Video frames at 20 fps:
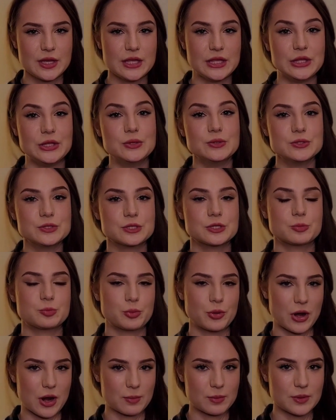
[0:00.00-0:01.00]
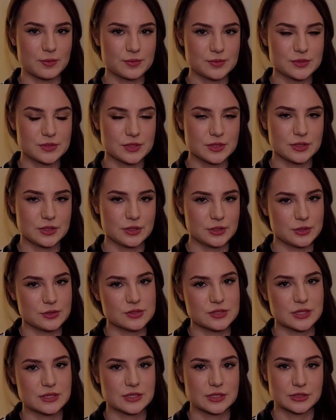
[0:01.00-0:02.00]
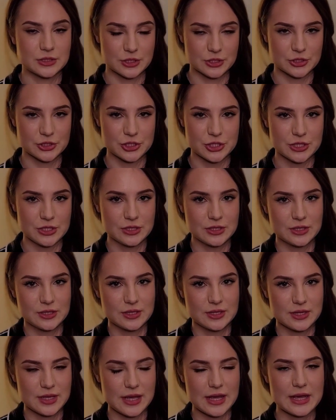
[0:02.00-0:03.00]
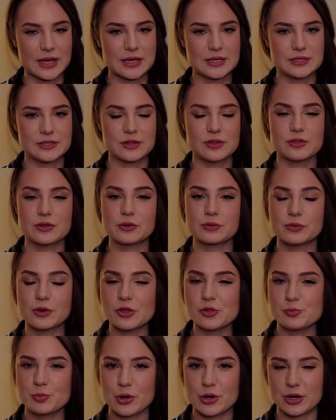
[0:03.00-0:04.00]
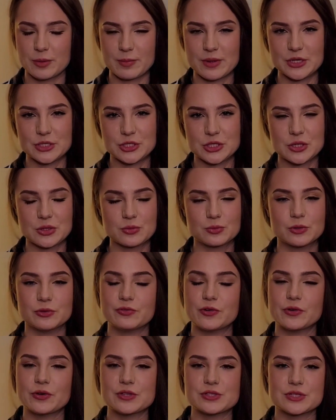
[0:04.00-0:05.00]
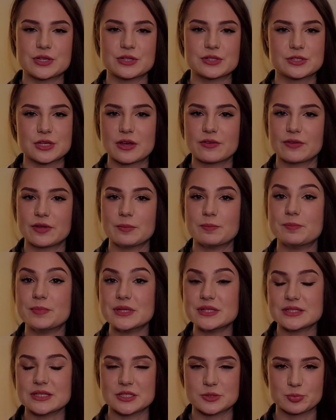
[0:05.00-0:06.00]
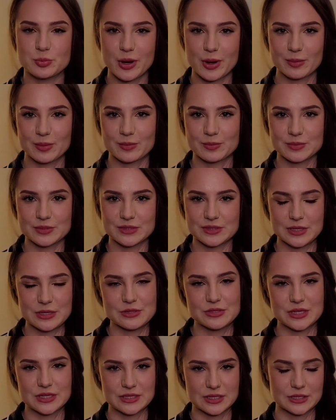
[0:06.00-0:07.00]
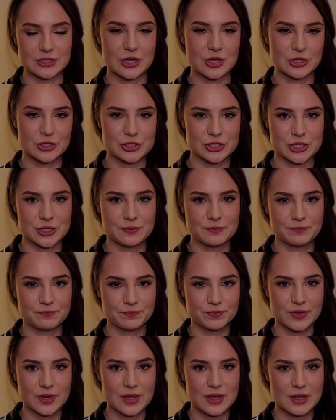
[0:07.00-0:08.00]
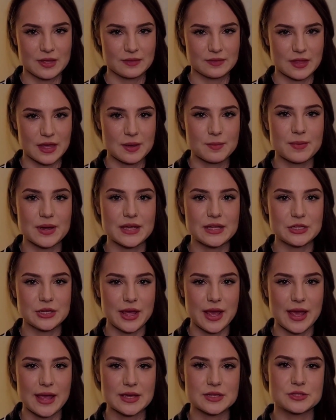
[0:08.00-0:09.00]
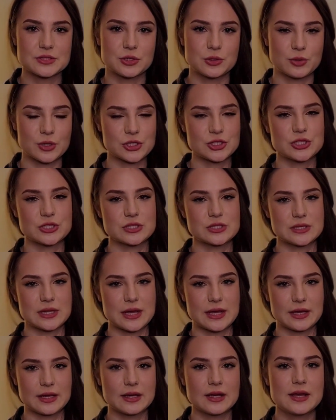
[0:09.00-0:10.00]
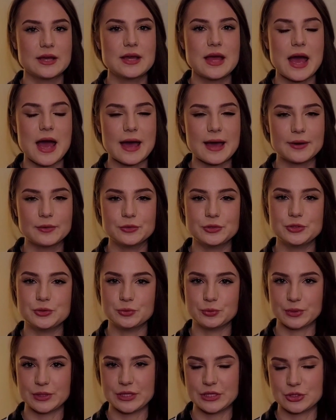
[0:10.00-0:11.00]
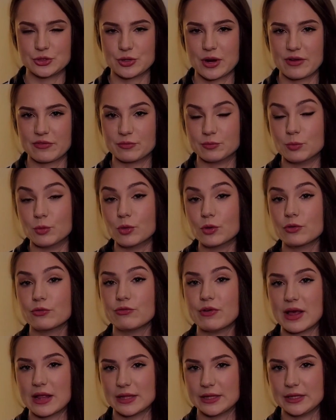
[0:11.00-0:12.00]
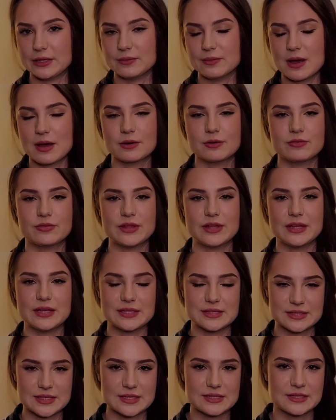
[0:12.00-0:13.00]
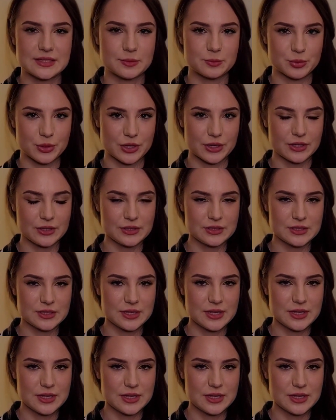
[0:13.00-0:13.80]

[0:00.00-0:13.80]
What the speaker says: user problems using technology, and the growth product manager will focus on solving business problems using technology. They might answer questions like, how do we drive more value out of the existing product,